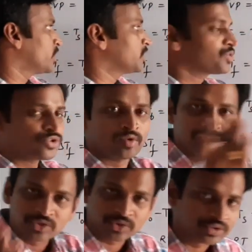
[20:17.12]
and there is
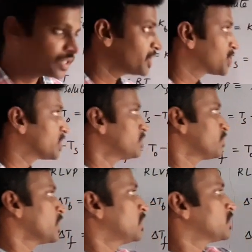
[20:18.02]
no
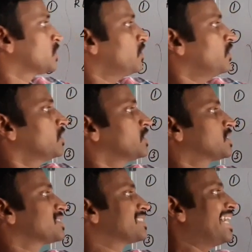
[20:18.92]
dissociation. So
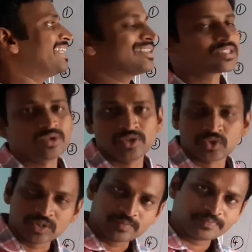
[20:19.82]
this is ideal
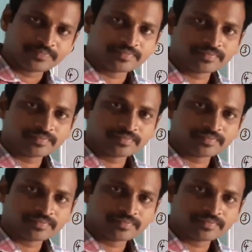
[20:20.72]
solution.